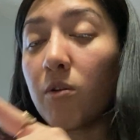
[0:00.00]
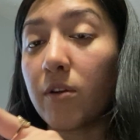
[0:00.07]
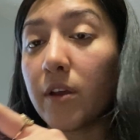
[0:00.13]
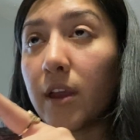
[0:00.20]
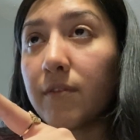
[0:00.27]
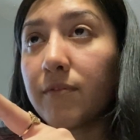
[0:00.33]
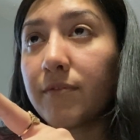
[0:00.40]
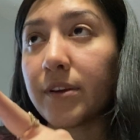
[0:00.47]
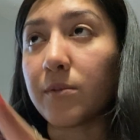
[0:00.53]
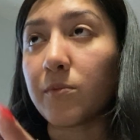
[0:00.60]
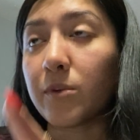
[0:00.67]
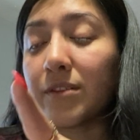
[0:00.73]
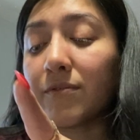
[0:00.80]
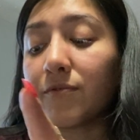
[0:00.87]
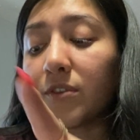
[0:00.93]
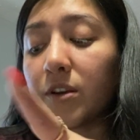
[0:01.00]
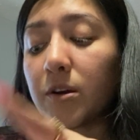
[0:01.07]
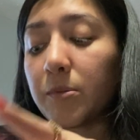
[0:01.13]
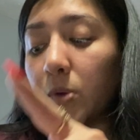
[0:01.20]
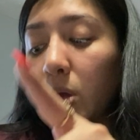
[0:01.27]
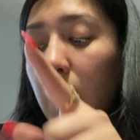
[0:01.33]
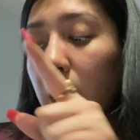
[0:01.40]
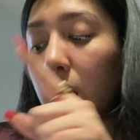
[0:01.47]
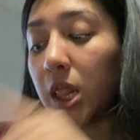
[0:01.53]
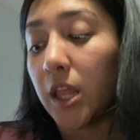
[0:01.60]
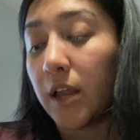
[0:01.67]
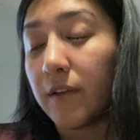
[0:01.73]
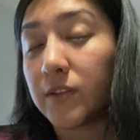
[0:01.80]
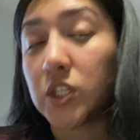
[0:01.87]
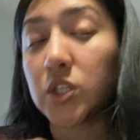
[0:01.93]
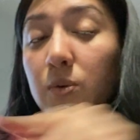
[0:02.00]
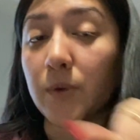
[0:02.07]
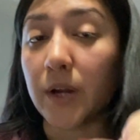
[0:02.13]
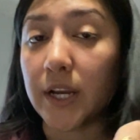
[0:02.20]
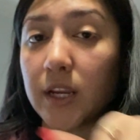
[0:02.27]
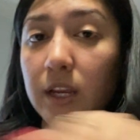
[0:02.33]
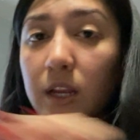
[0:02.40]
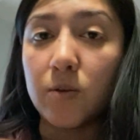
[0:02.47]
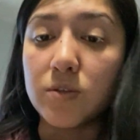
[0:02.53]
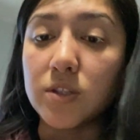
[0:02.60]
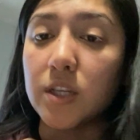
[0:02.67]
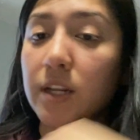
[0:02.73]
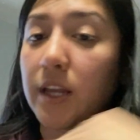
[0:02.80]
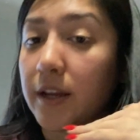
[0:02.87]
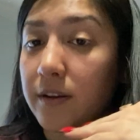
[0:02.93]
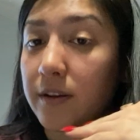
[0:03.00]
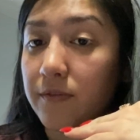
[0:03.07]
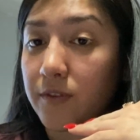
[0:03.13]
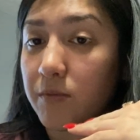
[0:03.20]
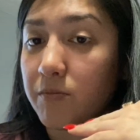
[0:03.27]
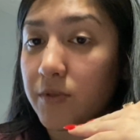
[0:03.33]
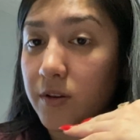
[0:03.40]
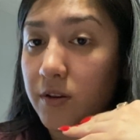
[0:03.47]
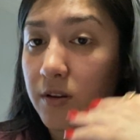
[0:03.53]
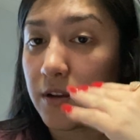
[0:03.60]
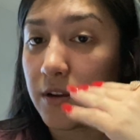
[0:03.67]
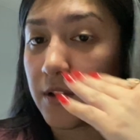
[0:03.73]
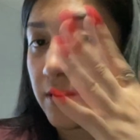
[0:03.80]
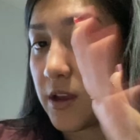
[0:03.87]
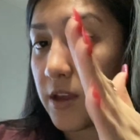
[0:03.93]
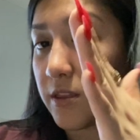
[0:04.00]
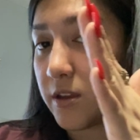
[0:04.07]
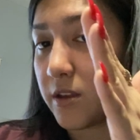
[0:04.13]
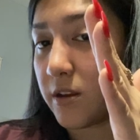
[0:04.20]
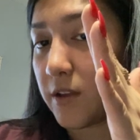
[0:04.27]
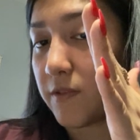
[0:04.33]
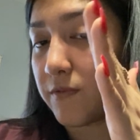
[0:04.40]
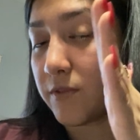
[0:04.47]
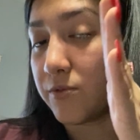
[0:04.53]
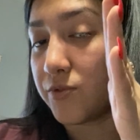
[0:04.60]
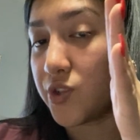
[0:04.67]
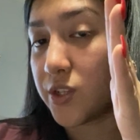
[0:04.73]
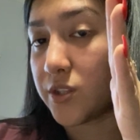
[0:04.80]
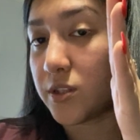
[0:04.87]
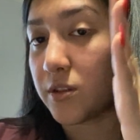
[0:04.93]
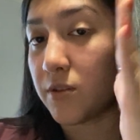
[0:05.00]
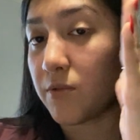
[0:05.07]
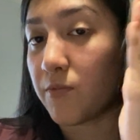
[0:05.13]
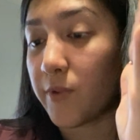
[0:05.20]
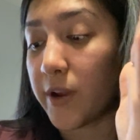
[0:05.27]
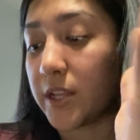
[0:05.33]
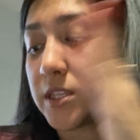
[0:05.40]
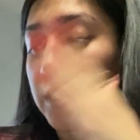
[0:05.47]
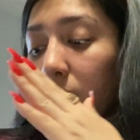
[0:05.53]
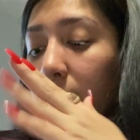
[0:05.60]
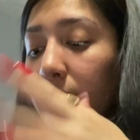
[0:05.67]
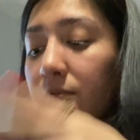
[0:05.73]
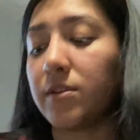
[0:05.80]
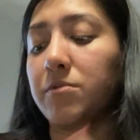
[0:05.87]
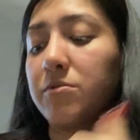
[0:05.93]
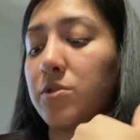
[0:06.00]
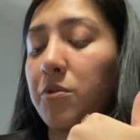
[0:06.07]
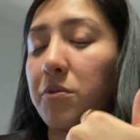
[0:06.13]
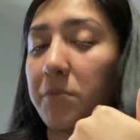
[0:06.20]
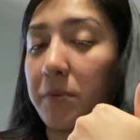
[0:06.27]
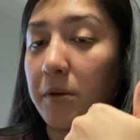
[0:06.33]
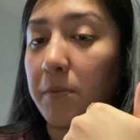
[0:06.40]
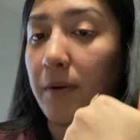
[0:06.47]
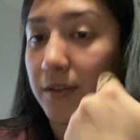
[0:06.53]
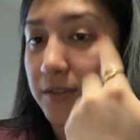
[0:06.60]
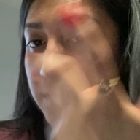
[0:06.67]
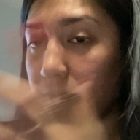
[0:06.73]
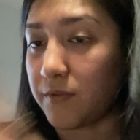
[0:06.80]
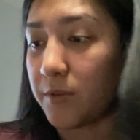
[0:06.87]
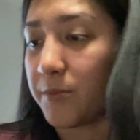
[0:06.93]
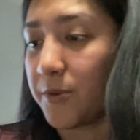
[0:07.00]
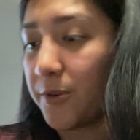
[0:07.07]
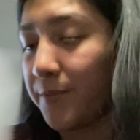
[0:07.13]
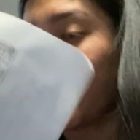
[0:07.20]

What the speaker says: if it went from left to right, it was a negative number, and then if it was just right to left, it was always be a positive number.